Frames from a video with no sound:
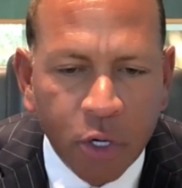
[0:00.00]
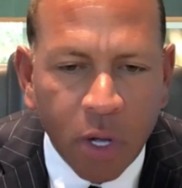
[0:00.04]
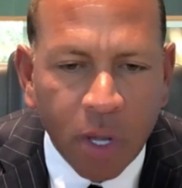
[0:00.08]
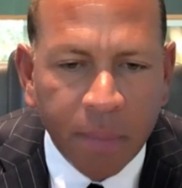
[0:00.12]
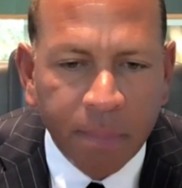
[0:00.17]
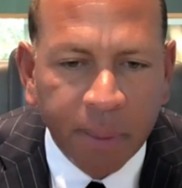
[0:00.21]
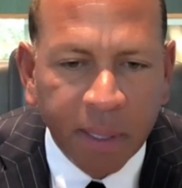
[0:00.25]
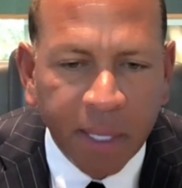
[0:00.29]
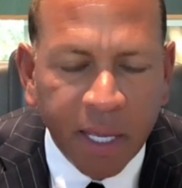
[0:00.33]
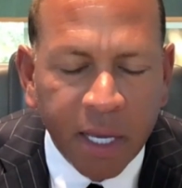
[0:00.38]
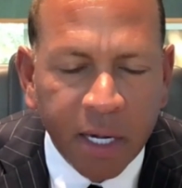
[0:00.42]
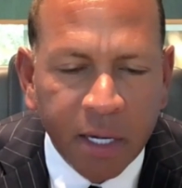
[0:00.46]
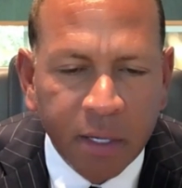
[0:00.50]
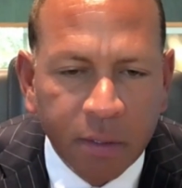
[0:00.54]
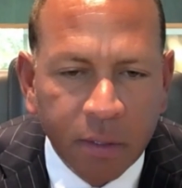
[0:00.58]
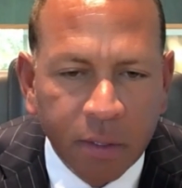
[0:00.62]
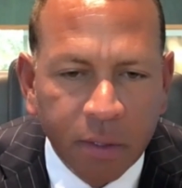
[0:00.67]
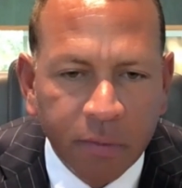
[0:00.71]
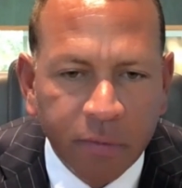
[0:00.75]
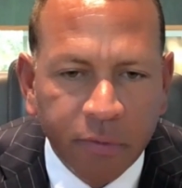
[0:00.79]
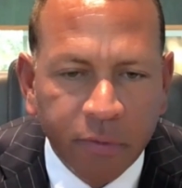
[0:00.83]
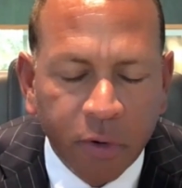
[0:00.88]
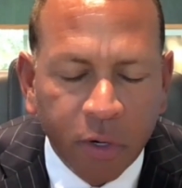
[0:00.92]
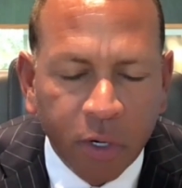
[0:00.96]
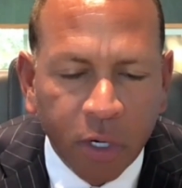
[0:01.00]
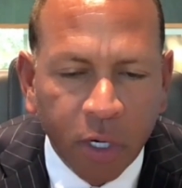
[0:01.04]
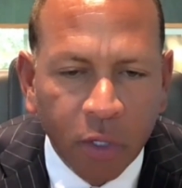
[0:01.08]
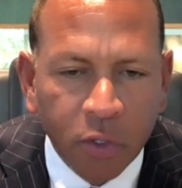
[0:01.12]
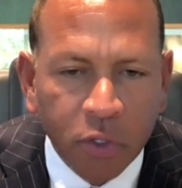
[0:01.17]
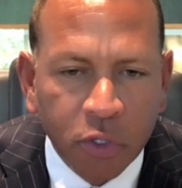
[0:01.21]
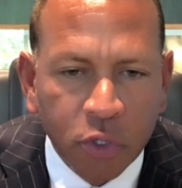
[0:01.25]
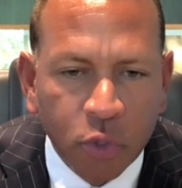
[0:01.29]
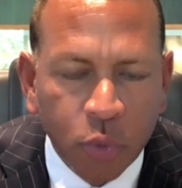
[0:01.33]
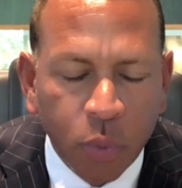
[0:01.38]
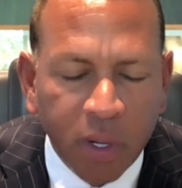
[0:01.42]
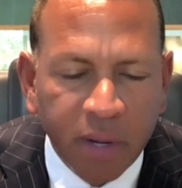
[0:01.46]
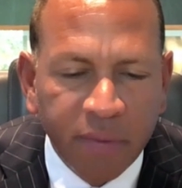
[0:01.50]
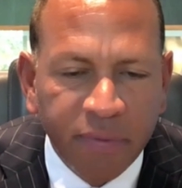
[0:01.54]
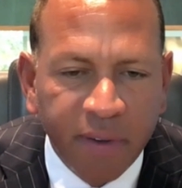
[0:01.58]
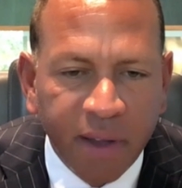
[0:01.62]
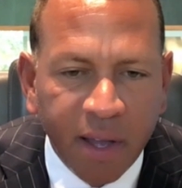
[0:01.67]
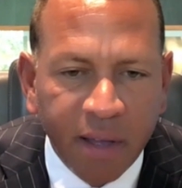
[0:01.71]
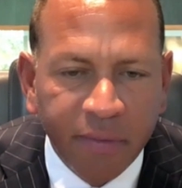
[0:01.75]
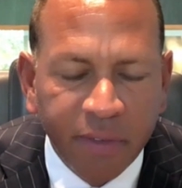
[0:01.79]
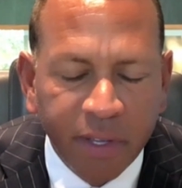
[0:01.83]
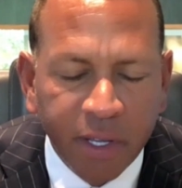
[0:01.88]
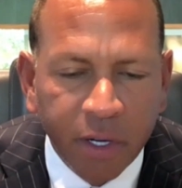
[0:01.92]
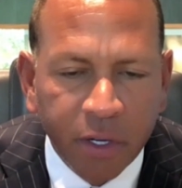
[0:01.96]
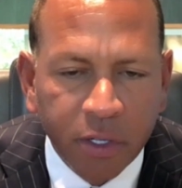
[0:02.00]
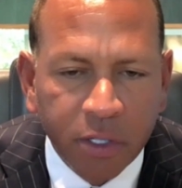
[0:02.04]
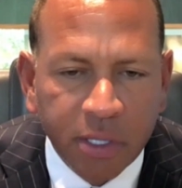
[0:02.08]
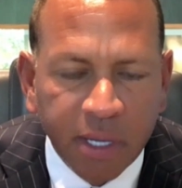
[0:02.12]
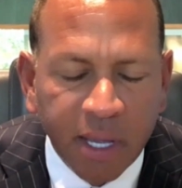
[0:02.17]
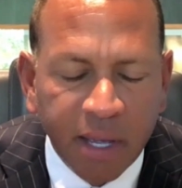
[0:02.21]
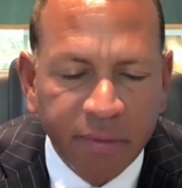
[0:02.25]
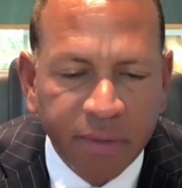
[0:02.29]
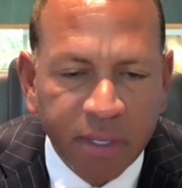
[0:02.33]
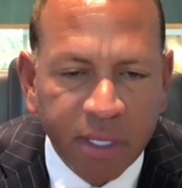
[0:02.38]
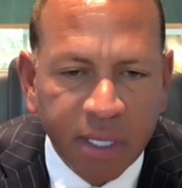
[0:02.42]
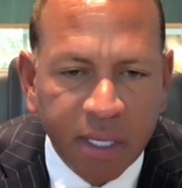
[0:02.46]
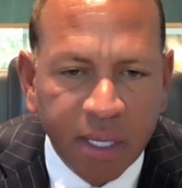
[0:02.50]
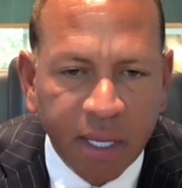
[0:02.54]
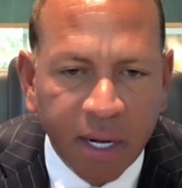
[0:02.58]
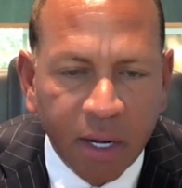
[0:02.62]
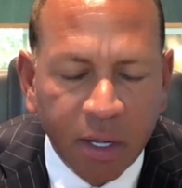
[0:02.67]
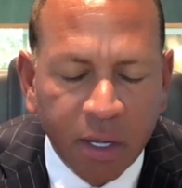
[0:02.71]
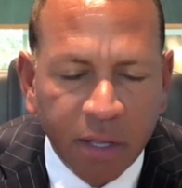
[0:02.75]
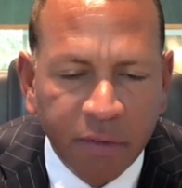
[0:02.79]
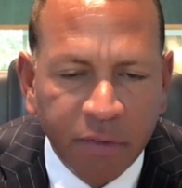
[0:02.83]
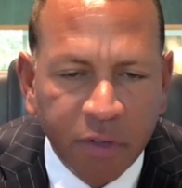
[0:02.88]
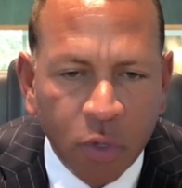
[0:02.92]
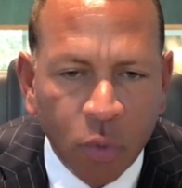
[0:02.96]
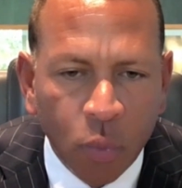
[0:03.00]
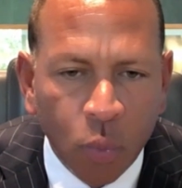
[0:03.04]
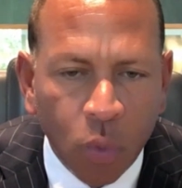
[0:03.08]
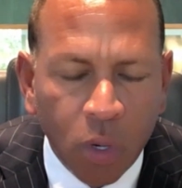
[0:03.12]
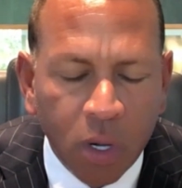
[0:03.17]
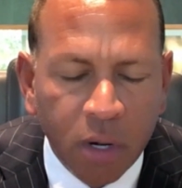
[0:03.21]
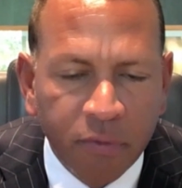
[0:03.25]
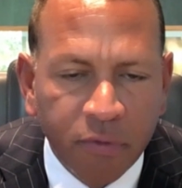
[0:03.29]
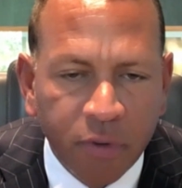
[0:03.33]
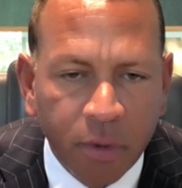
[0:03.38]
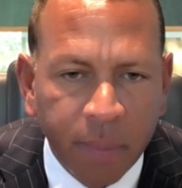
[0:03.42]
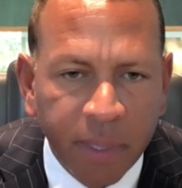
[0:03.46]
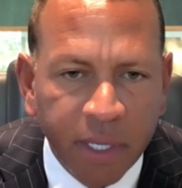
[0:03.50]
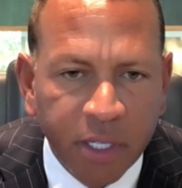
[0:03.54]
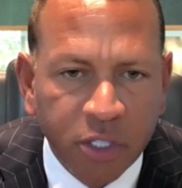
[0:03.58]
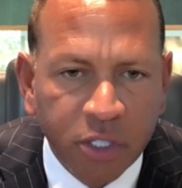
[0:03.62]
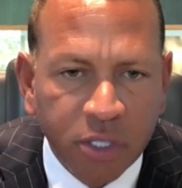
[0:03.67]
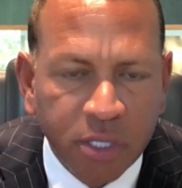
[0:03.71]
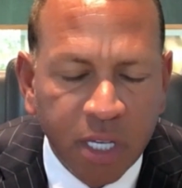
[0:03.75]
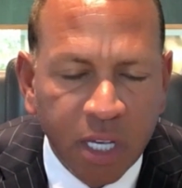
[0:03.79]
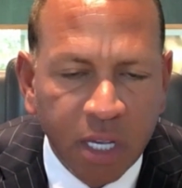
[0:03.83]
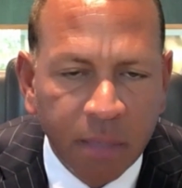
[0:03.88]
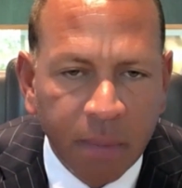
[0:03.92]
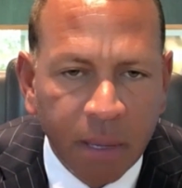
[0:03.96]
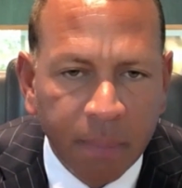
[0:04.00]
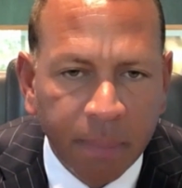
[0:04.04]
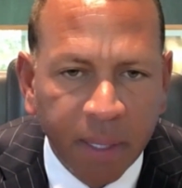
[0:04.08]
played for close to 25 years, Kevin, and I'll give you one from each team.